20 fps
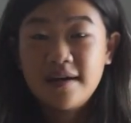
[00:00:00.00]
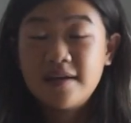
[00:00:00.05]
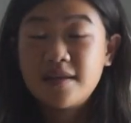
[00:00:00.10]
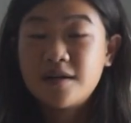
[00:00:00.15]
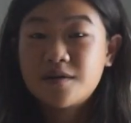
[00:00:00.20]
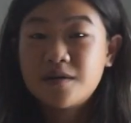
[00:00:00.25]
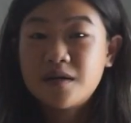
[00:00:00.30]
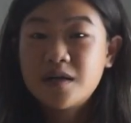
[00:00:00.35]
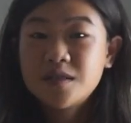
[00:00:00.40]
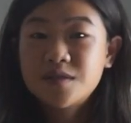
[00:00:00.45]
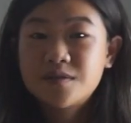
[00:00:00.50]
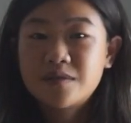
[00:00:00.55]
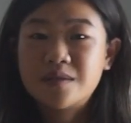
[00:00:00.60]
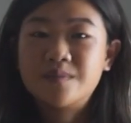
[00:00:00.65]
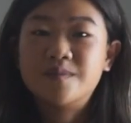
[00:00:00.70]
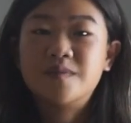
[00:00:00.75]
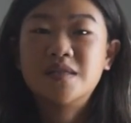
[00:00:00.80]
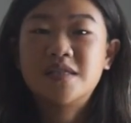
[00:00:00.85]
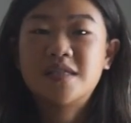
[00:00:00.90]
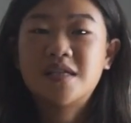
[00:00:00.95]
and the round
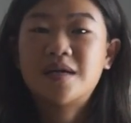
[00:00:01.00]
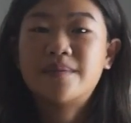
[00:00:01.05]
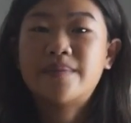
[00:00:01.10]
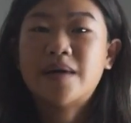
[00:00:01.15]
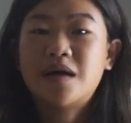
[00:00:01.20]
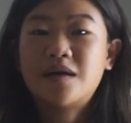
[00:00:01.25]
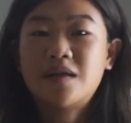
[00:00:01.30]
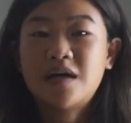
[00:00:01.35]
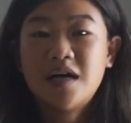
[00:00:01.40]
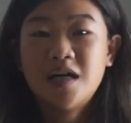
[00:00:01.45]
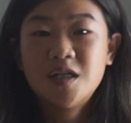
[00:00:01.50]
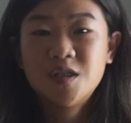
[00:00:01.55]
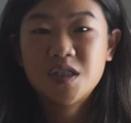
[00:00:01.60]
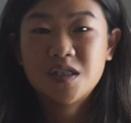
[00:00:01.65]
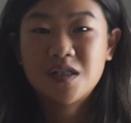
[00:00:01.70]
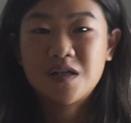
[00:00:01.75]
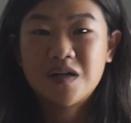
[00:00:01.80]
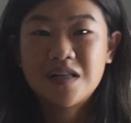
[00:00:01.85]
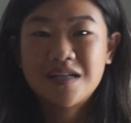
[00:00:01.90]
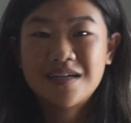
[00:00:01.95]
trip was about
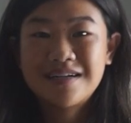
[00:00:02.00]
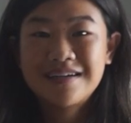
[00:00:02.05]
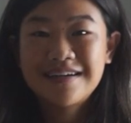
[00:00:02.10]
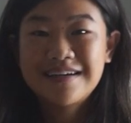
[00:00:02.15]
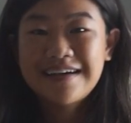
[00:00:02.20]
$100.